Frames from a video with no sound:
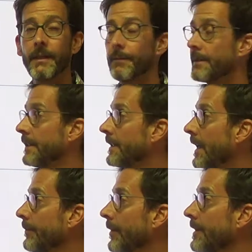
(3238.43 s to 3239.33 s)
up to the
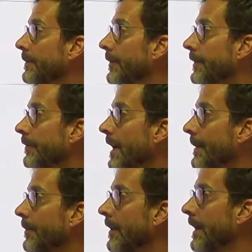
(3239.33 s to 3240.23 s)
10 principles of
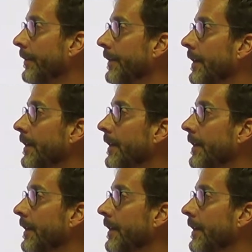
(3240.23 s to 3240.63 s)
Wraparound,